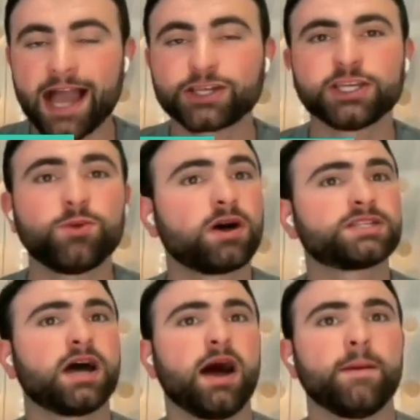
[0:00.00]
What I
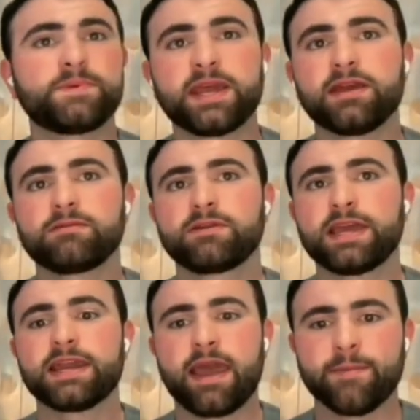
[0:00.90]
actually want to
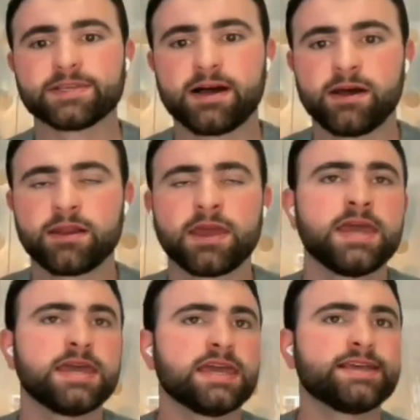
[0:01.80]
update in
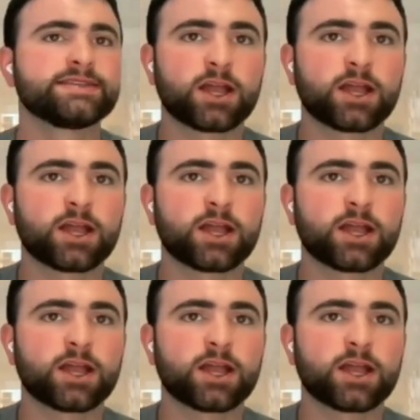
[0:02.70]
Amazon